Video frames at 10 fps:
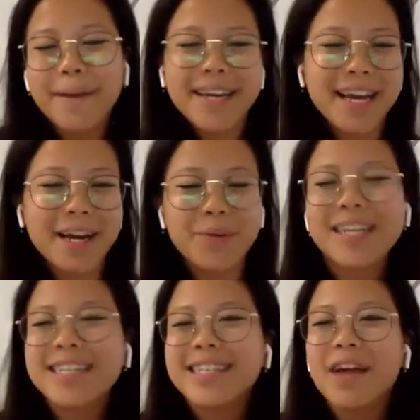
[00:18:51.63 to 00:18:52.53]
But yeah,
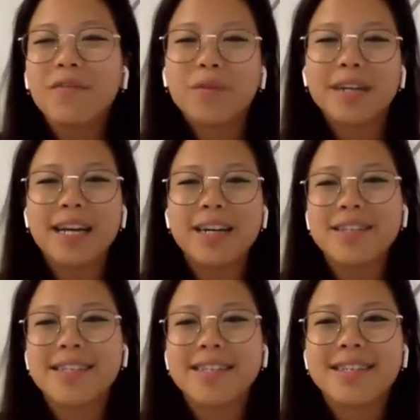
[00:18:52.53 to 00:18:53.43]
what is everyone
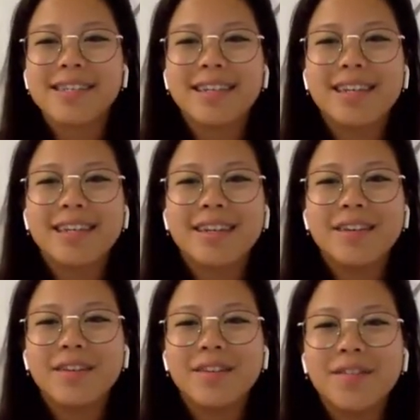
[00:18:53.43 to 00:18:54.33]
else
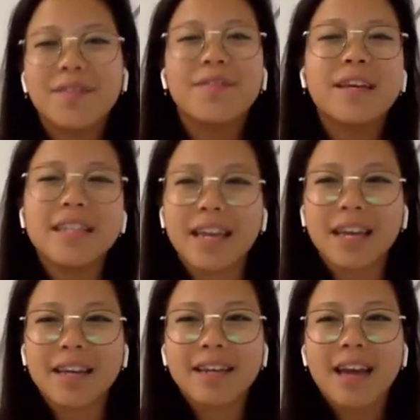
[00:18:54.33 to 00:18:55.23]

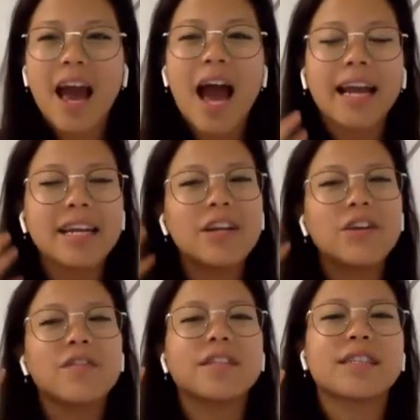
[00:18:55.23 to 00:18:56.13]
feeling? I can
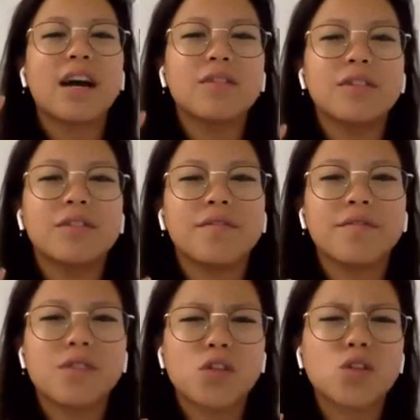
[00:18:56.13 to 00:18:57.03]
hear the sound of
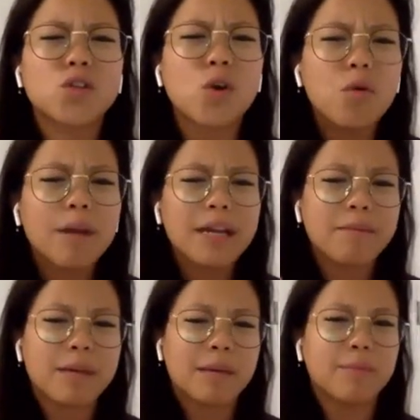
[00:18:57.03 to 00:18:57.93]
so
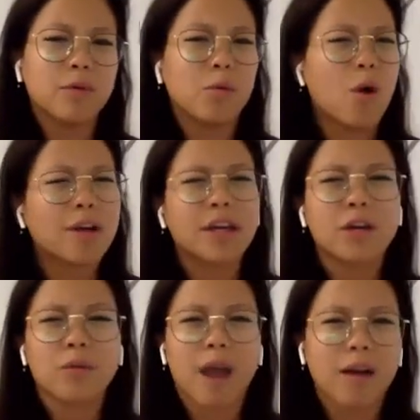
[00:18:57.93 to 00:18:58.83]
many people
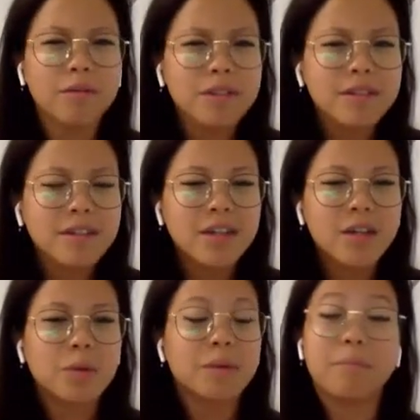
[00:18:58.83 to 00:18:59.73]
walking around.
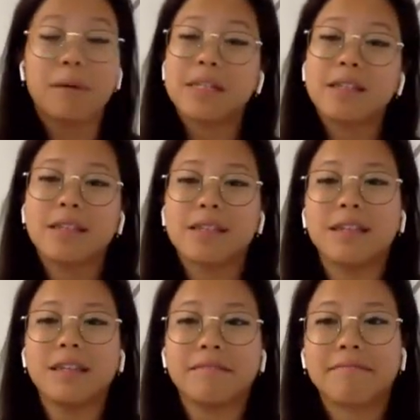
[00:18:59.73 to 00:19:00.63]
What a bustling
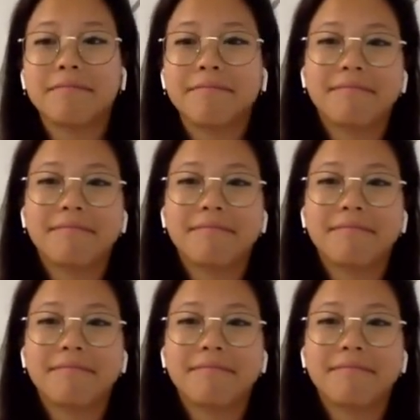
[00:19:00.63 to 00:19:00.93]
city.